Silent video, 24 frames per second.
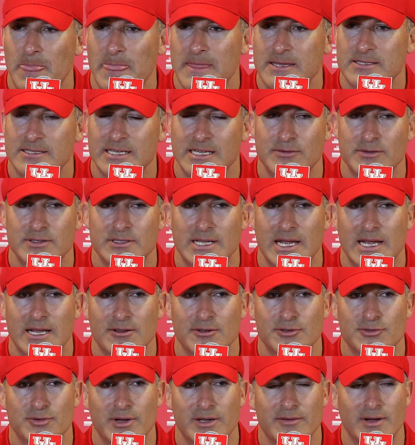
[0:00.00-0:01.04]
Stephen
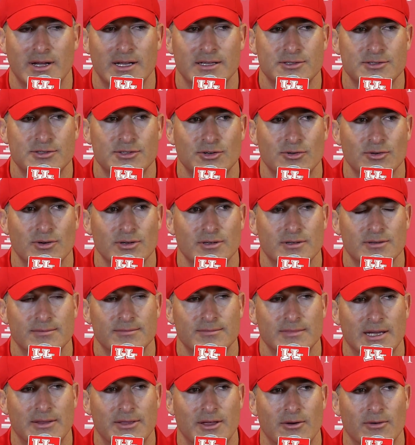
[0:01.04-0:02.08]
Taylor and Trevon Stewart.
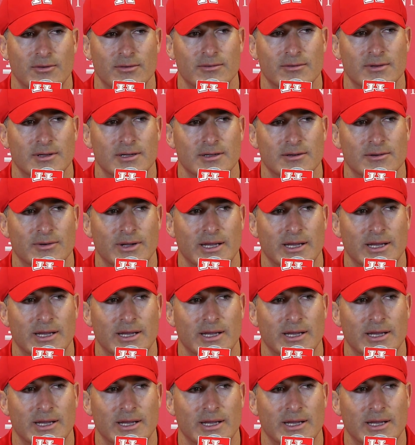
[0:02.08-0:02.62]
I thought uh,